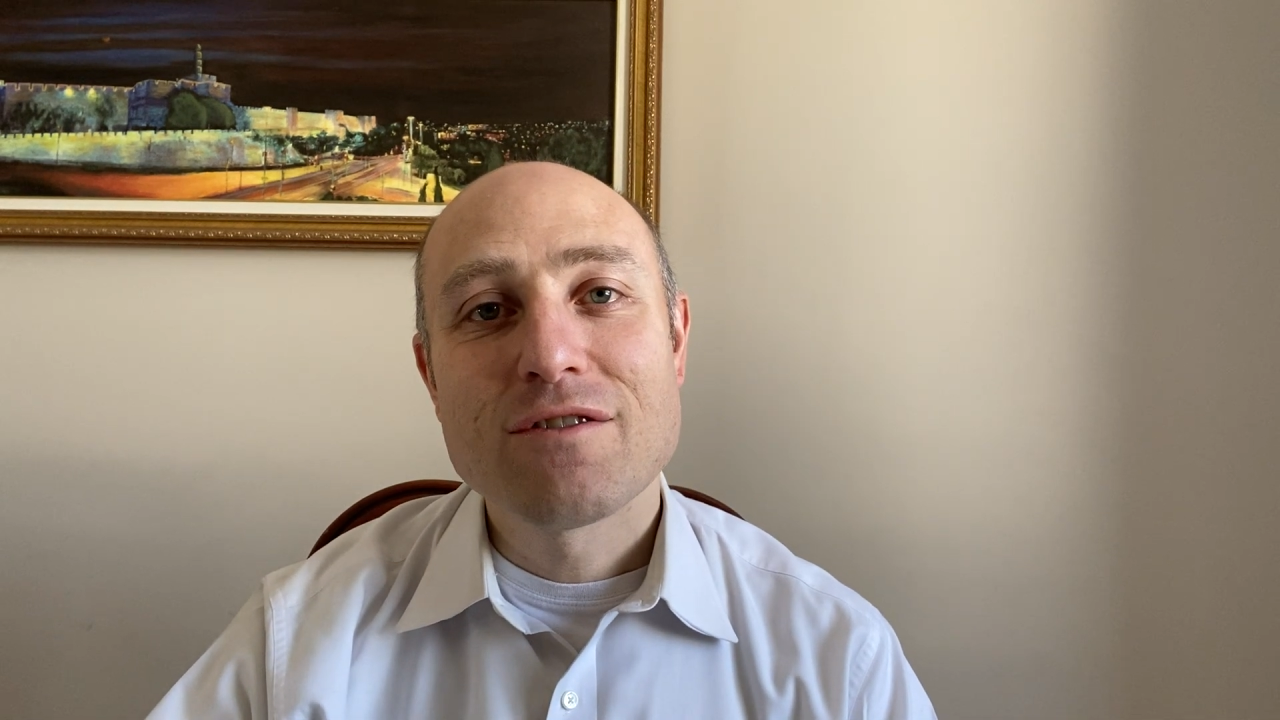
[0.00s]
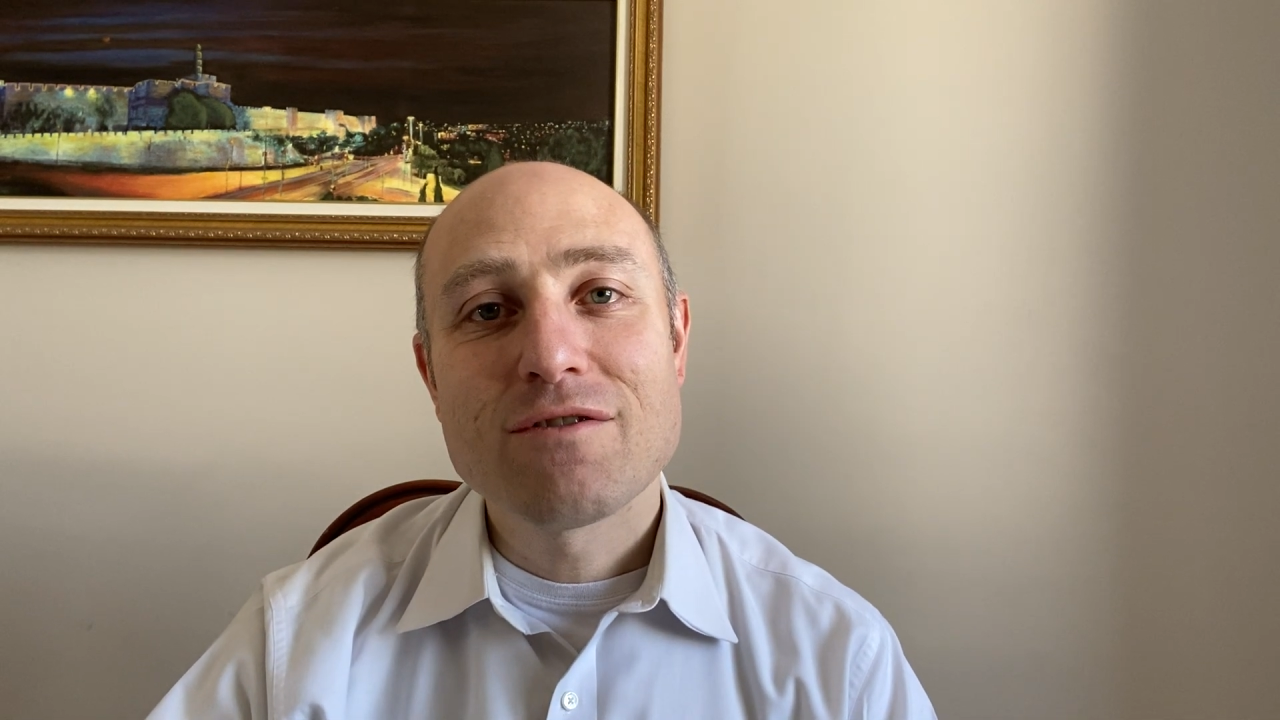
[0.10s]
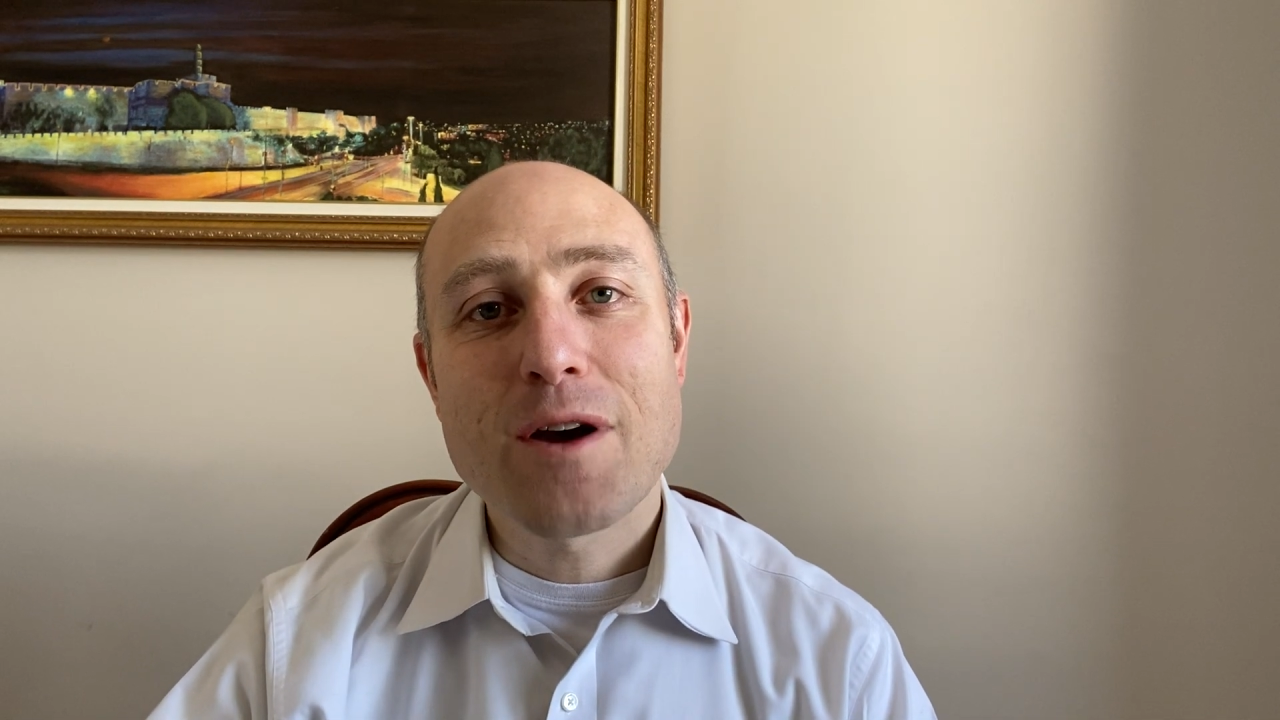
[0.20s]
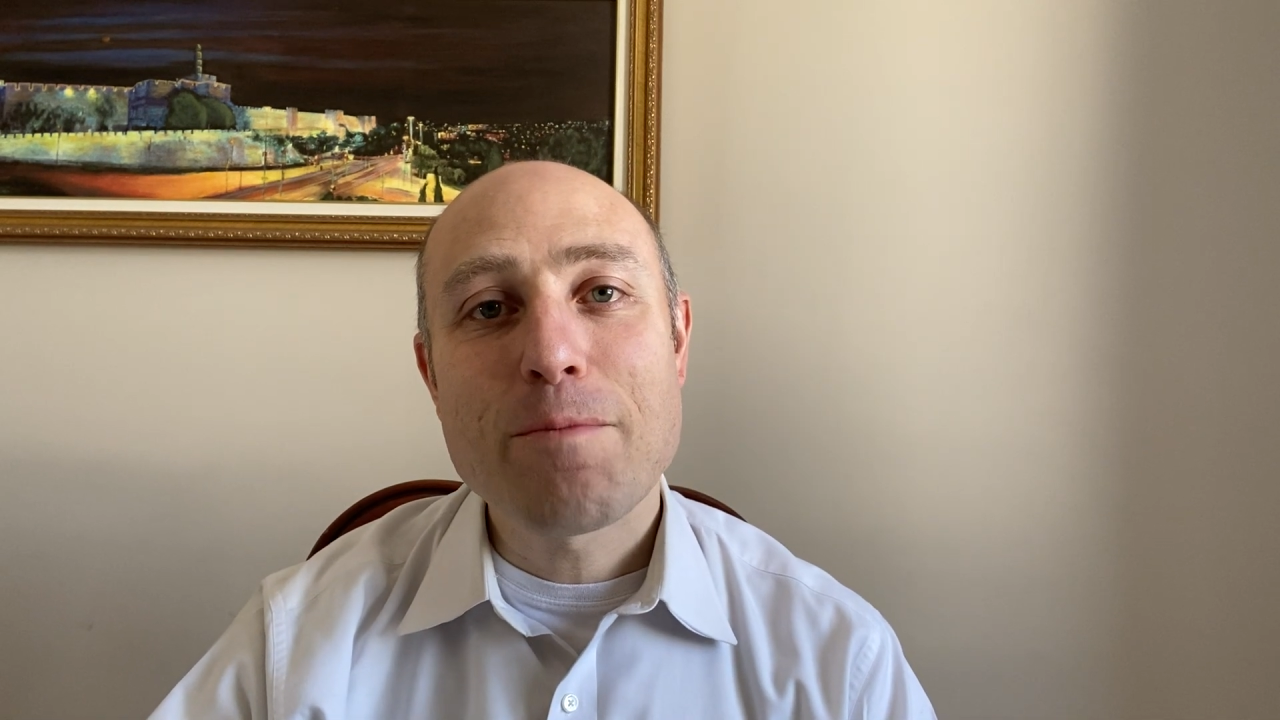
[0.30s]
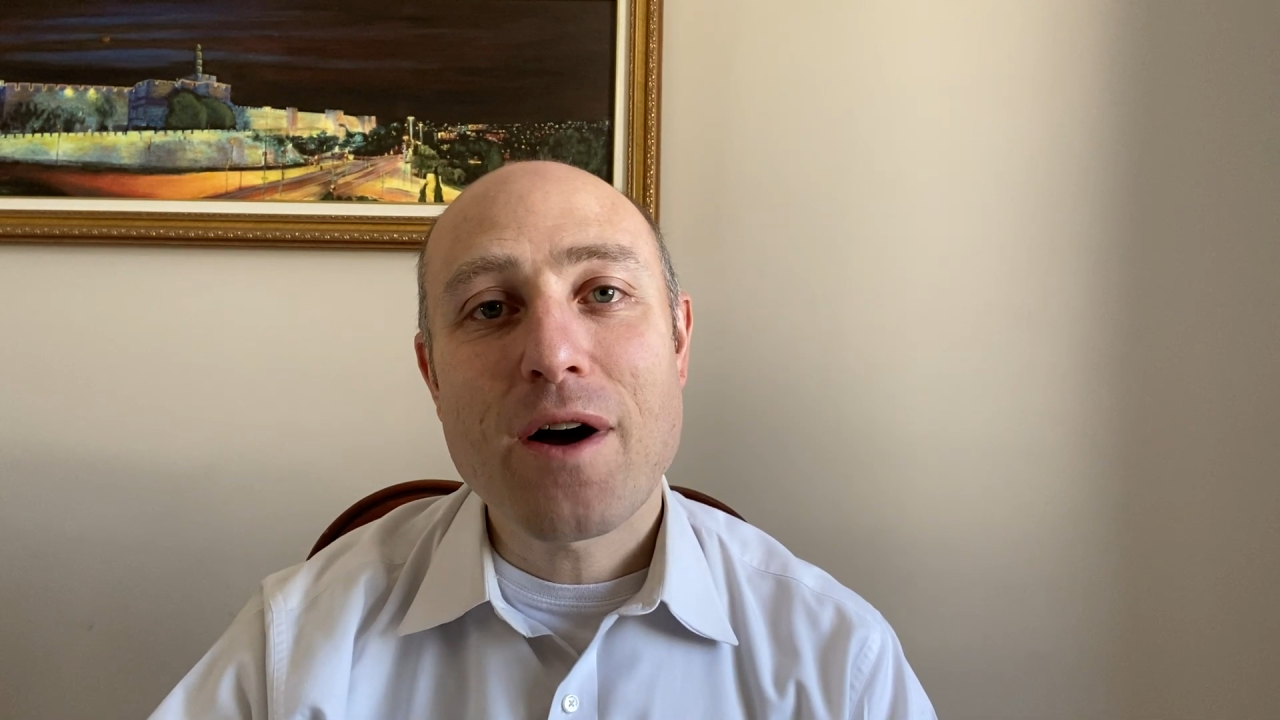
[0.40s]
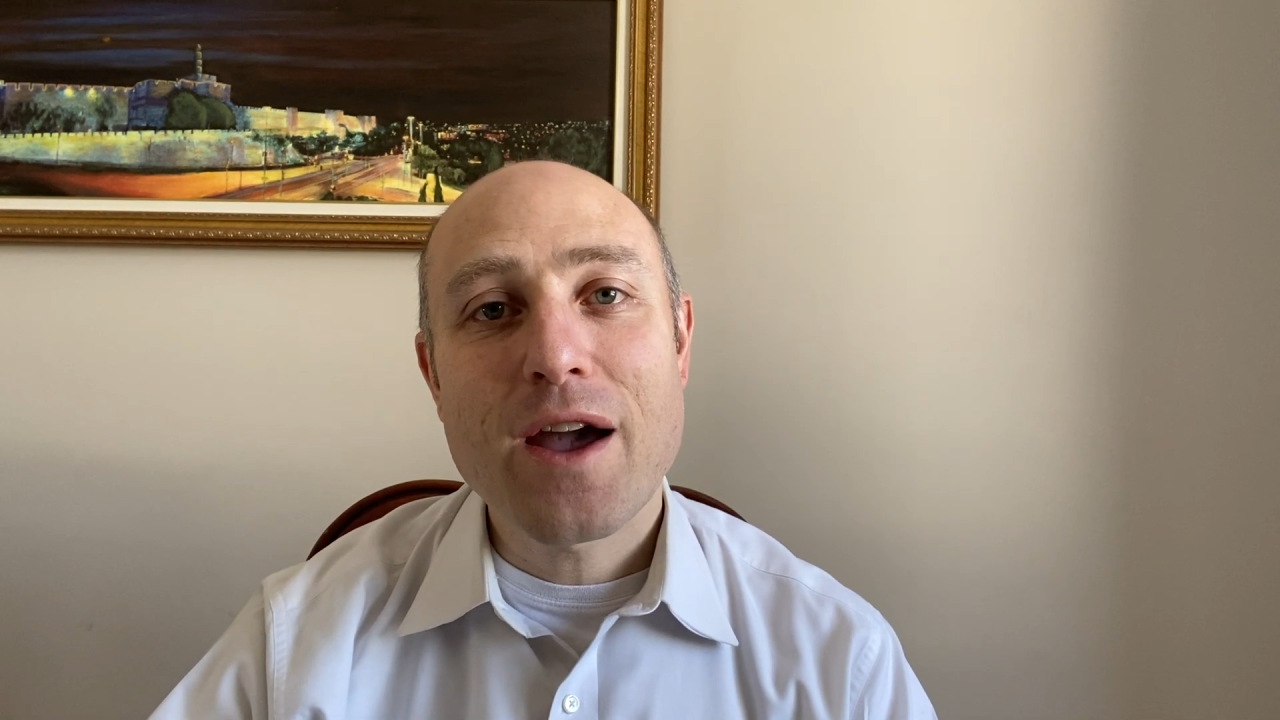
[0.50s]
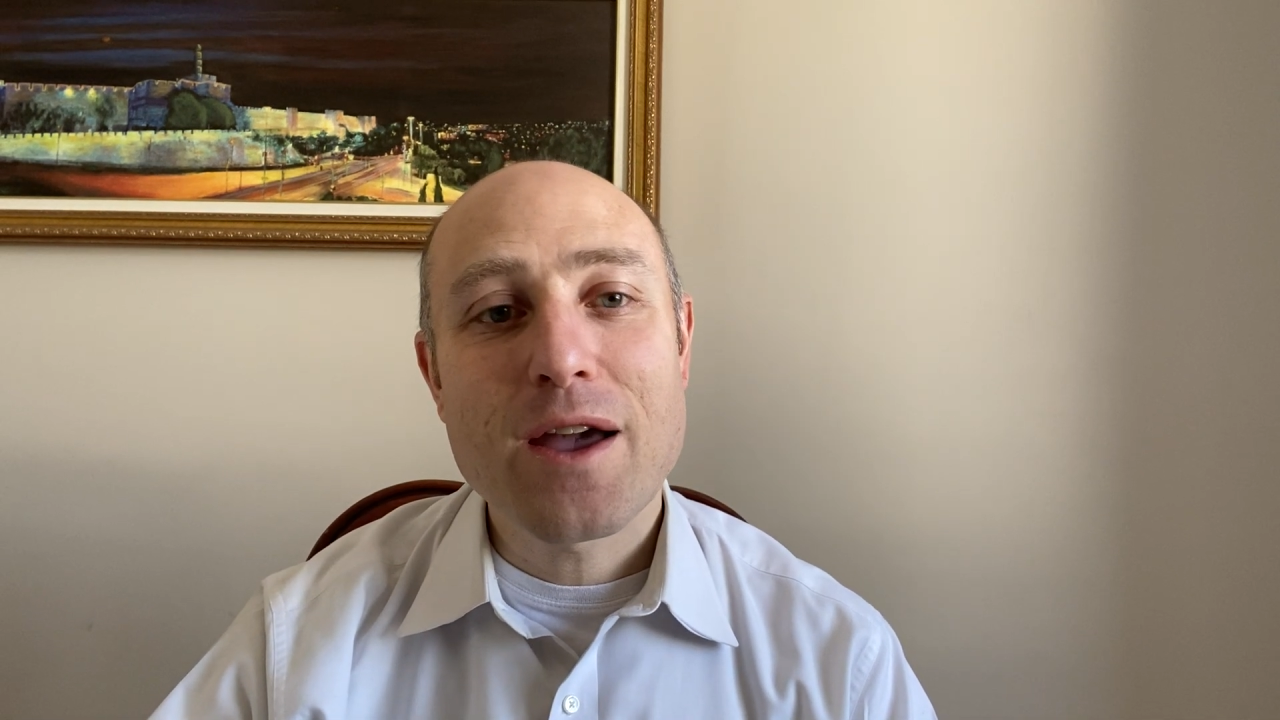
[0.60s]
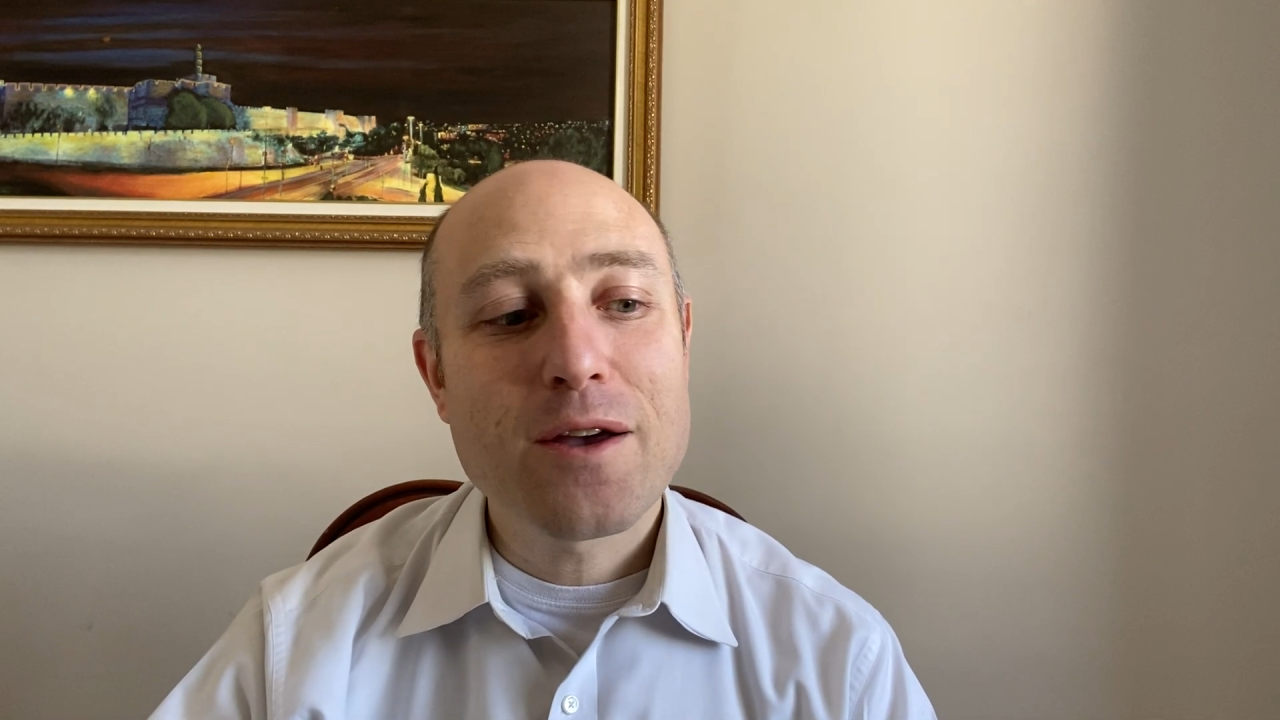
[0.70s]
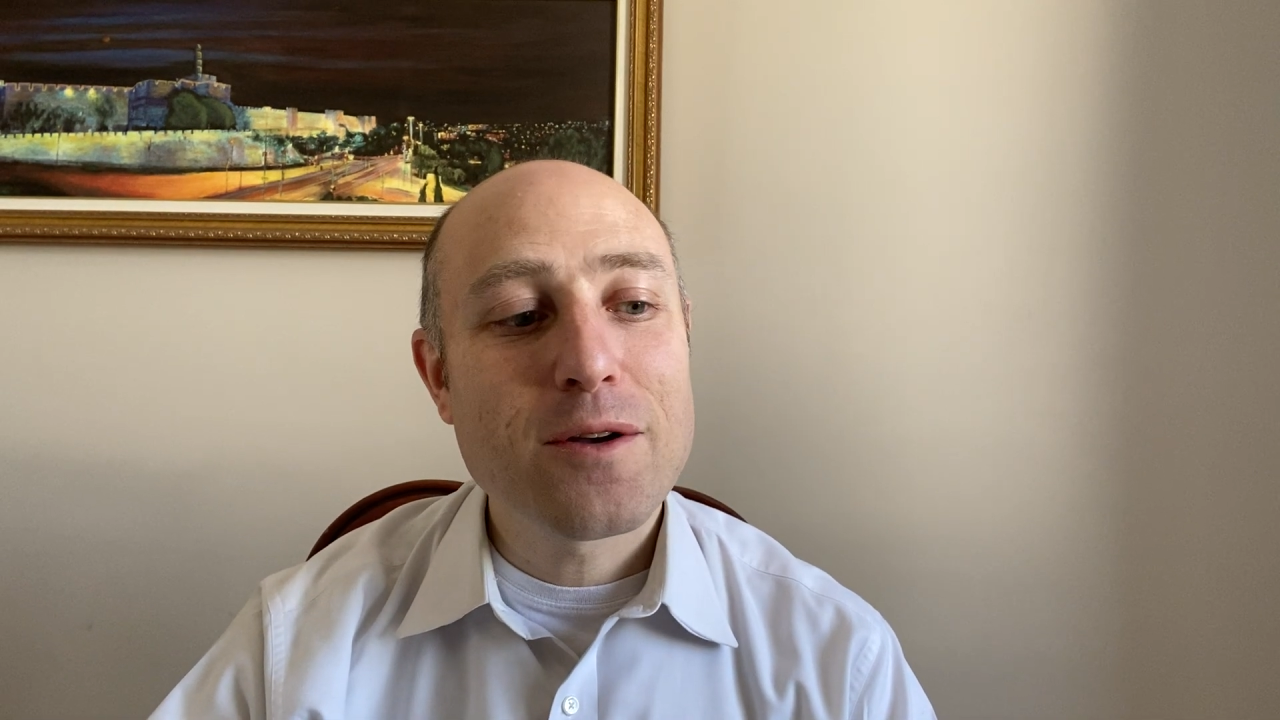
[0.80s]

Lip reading: Rabbi